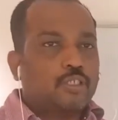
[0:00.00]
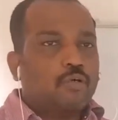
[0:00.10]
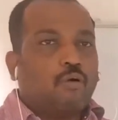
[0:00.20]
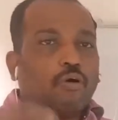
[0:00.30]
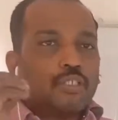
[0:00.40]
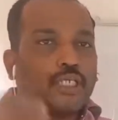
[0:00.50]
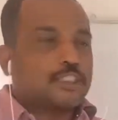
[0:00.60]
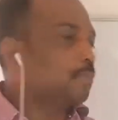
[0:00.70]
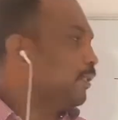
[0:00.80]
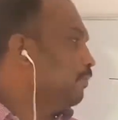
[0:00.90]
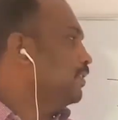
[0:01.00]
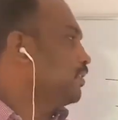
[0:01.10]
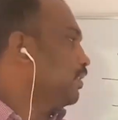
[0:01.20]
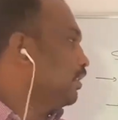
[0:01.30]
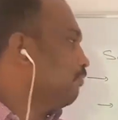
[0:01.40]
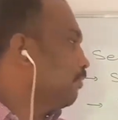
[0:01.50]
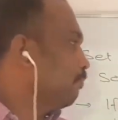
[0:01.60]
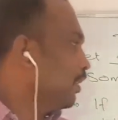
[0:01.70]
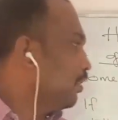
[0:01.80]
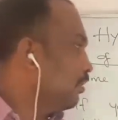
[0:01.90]
all the experiments are giving
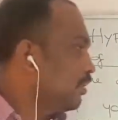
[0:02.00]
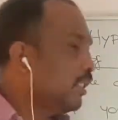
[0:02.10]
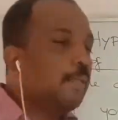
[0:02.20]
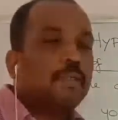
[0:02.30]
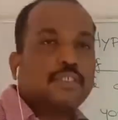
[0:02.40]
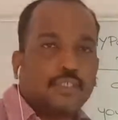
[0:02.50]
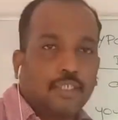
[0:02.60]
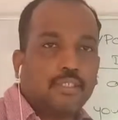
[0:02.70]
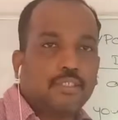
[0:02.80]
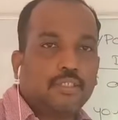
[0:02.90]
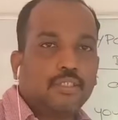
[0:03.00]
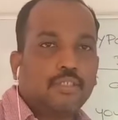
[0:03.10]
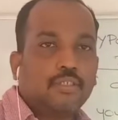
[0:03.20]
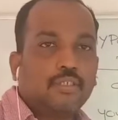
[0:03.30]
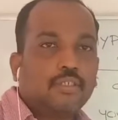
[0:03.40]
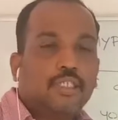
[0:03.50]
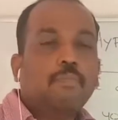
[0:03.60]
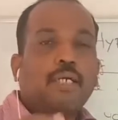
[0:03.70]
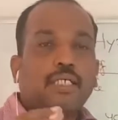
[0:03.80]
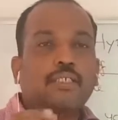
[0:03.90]
me the number 6, then
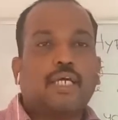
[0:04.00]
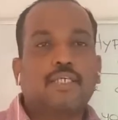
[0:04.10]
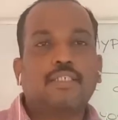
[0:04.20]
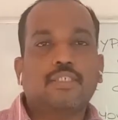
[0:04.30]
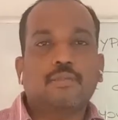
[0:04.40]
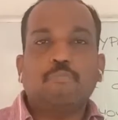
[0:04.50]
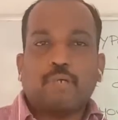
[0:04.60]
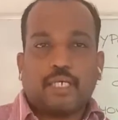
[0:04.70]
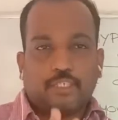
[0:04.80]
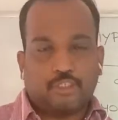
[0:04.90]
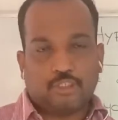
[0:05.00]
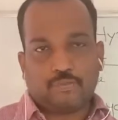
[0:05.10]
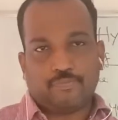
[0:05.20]
my die is biased.